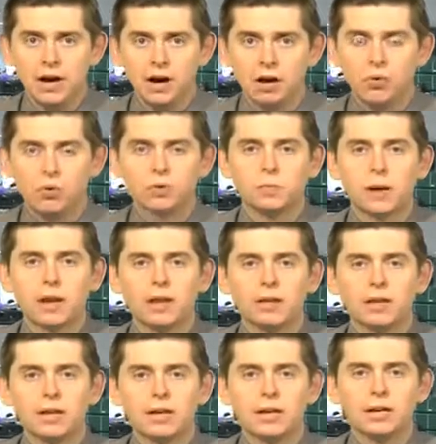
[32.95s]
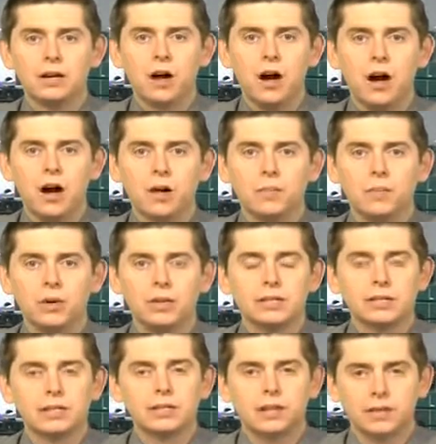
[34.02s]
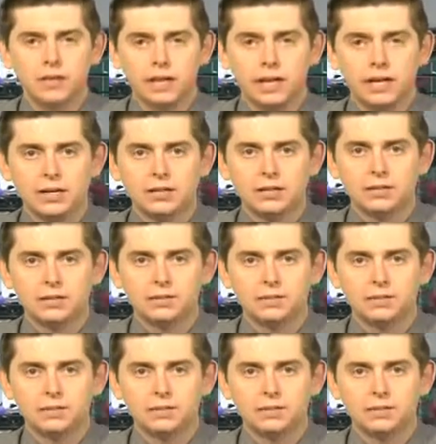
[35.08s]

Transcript: Our correspondent Clayton Conn brings us the latest.